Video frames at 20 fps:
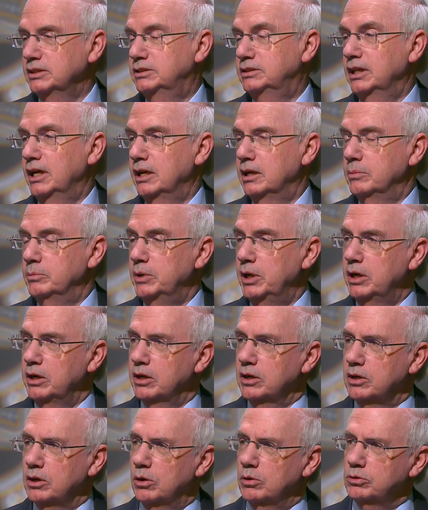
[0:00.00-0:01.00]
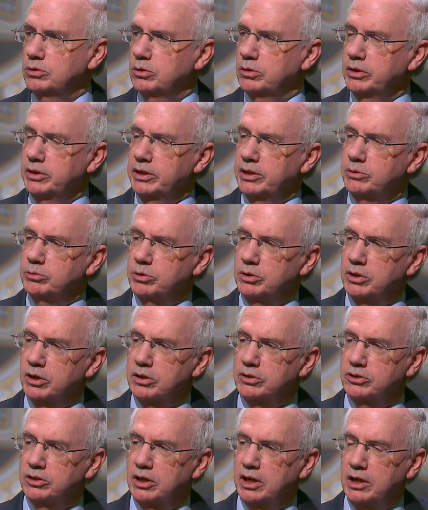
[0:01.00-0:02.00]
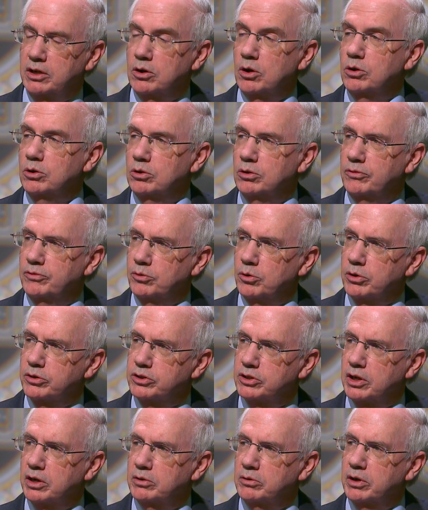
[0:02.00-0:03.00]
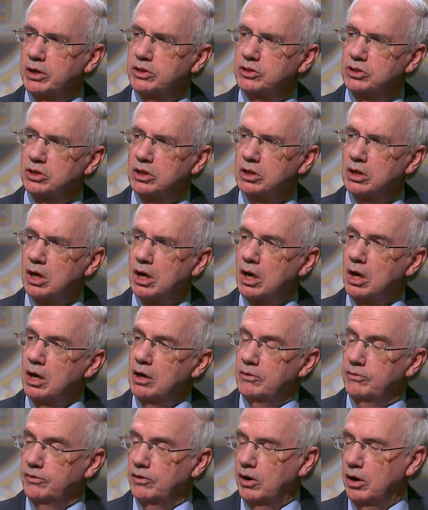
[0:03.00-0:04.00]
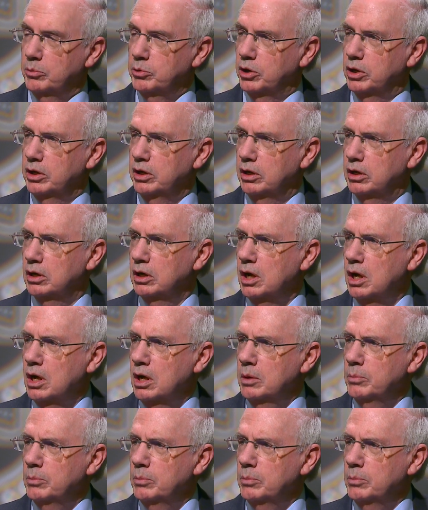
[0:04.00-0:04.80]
said a minute ago during the introduction, I know you're a fourth-generation farmer here,